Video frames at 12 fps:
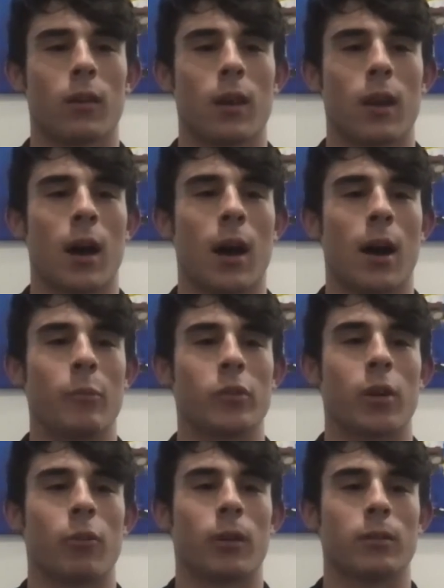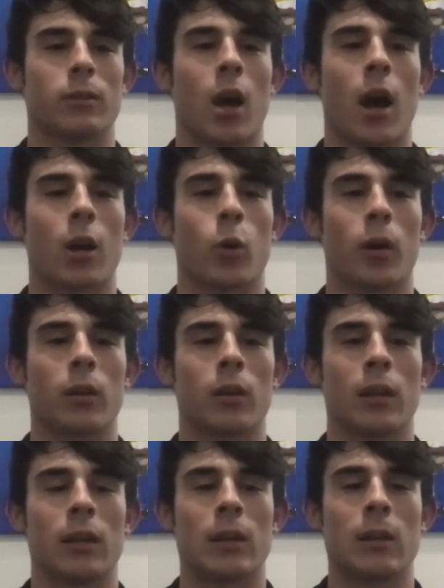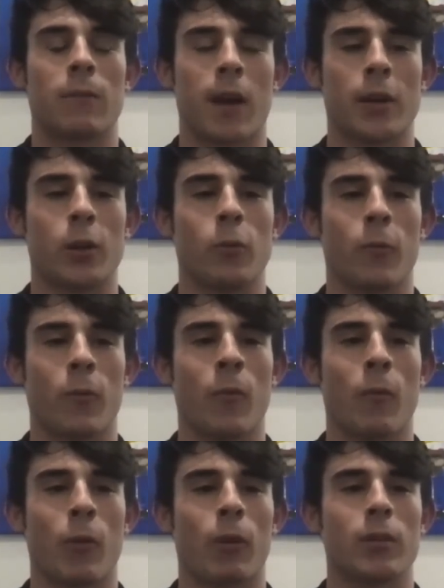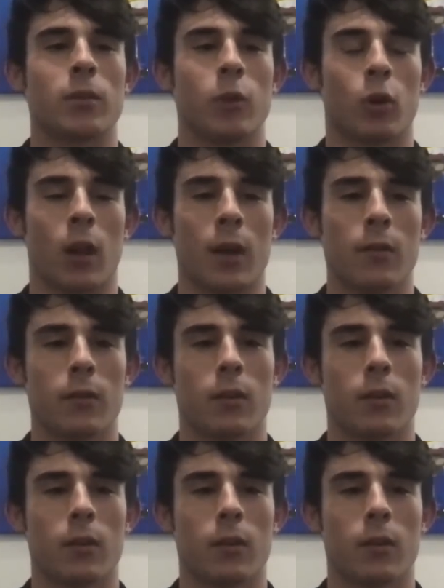Um, stuttering's not going to define you for the rest of your life.